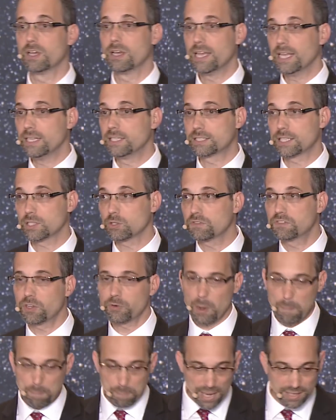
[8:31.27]
instead of the
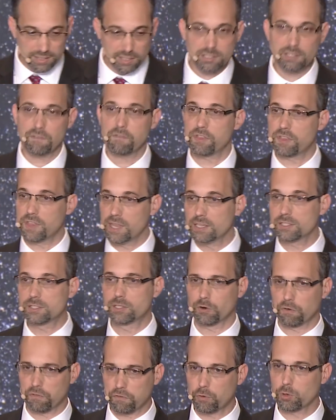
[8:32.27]
repetitive things
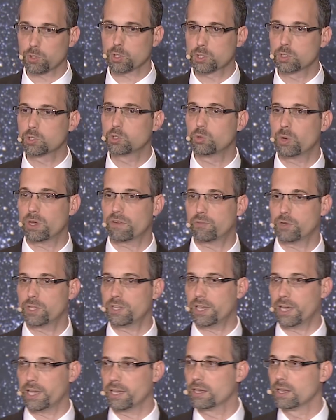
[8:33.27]
they're forced to do every
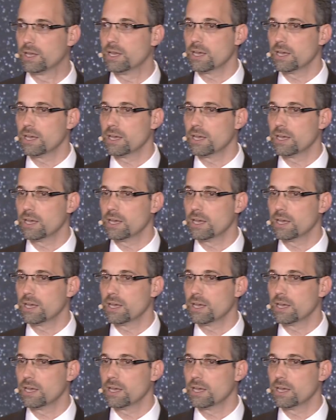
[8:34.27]
day